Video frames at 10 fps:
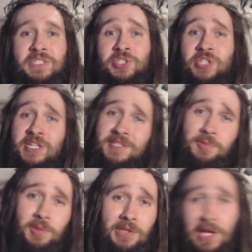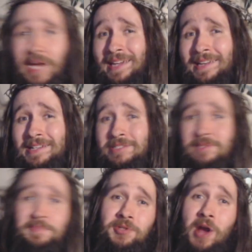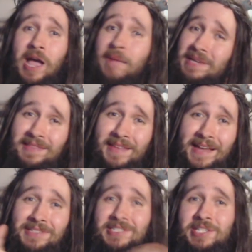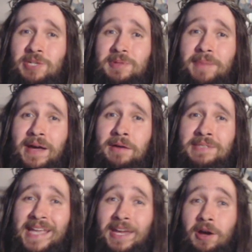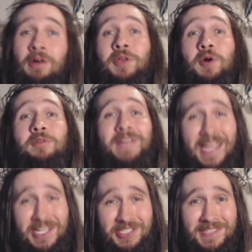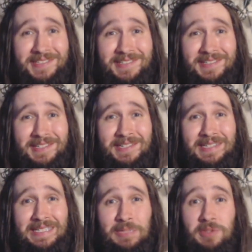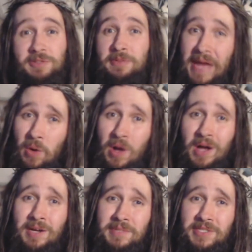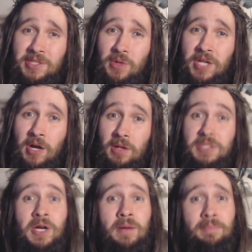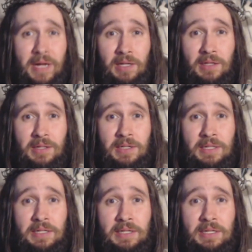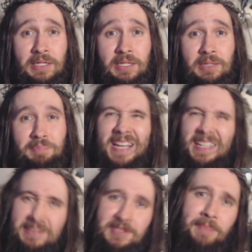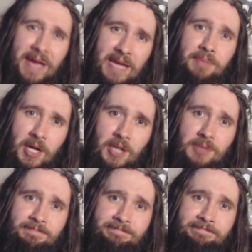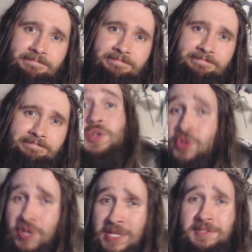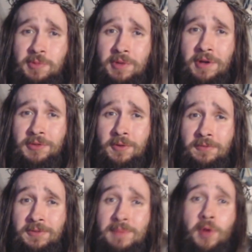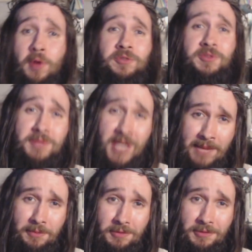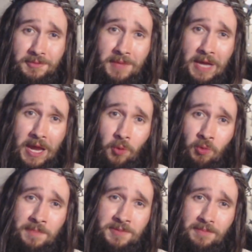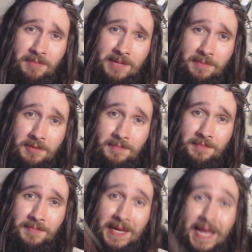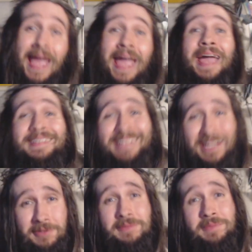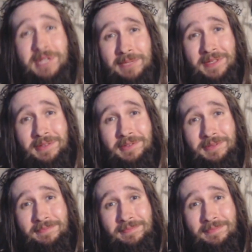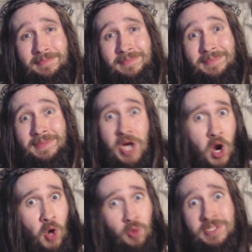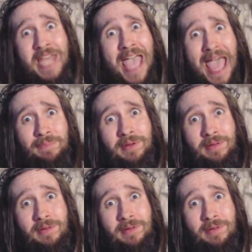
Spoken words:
Jesus would like, subscribe, and hit that stupid bell to all notifications. Which from now on I'm just going to call a dumbbell, because it's a bad pun. Jesus would also flip over some tables, whip some people, and kill some demons. Oh snap!